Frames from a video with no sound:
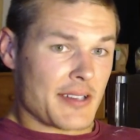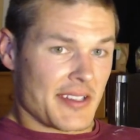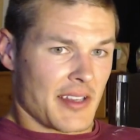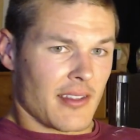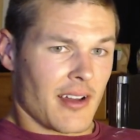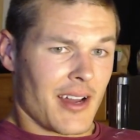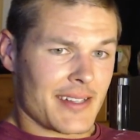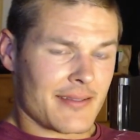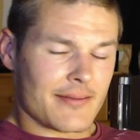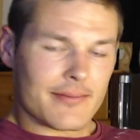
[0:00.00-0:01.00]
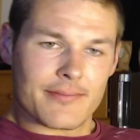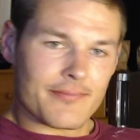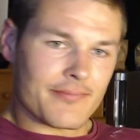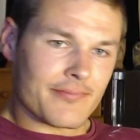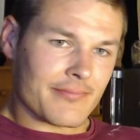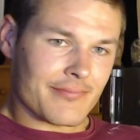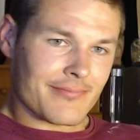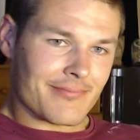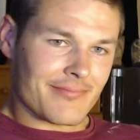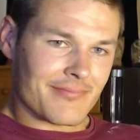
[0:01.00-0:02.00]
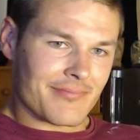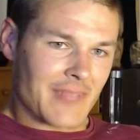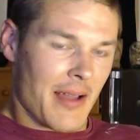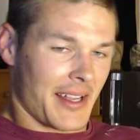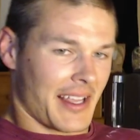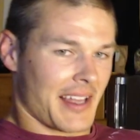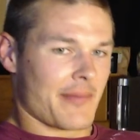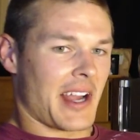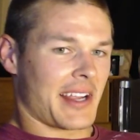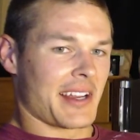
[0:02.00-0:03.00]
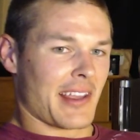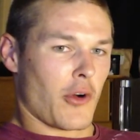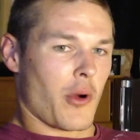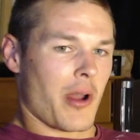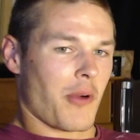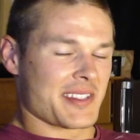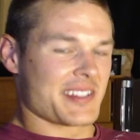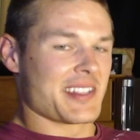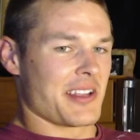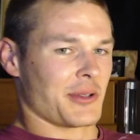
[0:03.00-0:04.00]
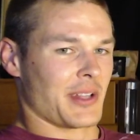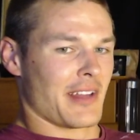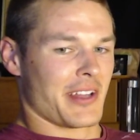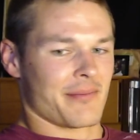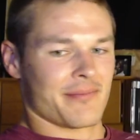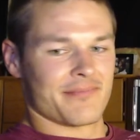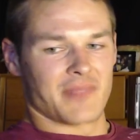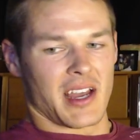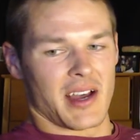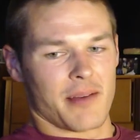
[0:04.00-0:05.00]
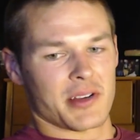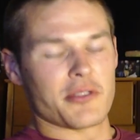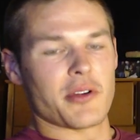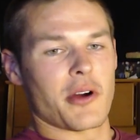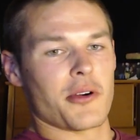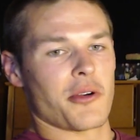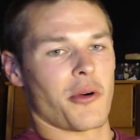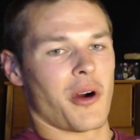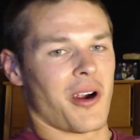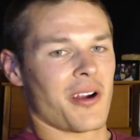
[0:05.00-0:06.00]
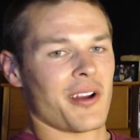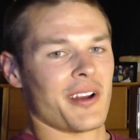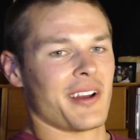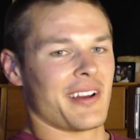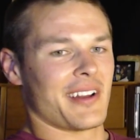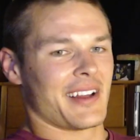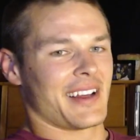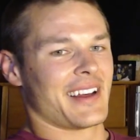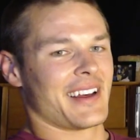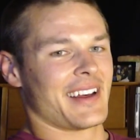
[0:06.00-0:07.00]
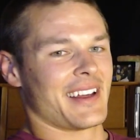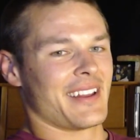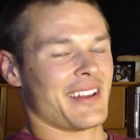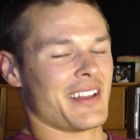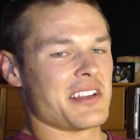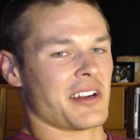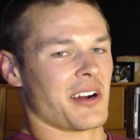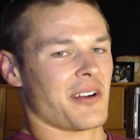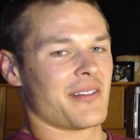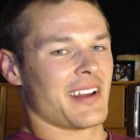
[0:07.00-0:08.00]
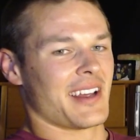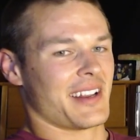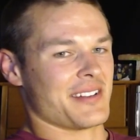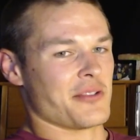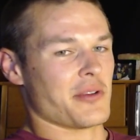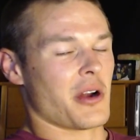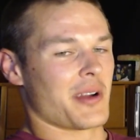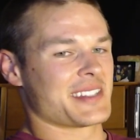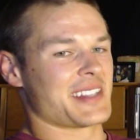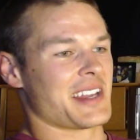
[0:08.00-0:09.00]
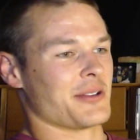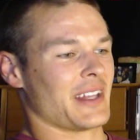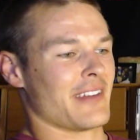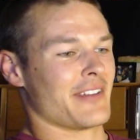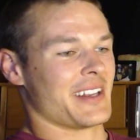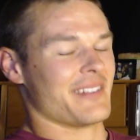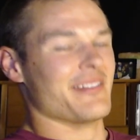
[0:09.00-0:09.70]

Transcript: Just a thought. Again, I'm not going to give away what state you live in, but you know who you are, and you know what state you live in.